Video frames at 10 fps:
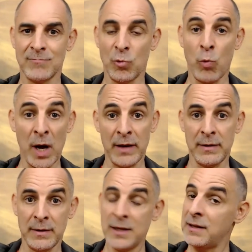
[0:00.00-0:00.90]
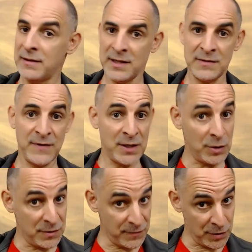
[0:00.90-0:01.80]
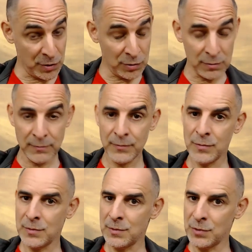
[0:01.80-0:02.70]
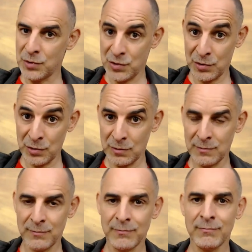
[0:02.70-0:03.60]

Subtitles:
One, this video is for you. Two,